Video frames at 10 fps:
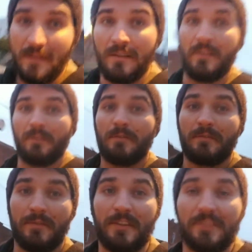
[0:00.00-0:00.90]
you know,
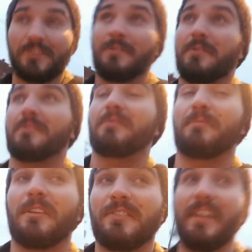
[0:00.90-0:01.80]
traditional
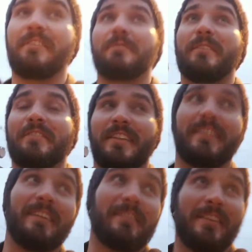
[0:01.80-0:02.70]
small town USA
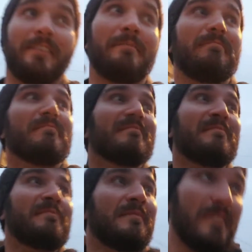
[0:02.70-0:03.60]
downtown.
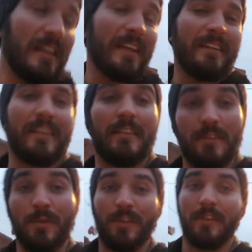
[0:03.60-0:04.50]
I like how they got a
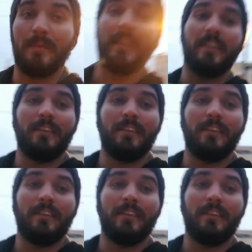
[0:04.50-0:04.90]
little courtyard back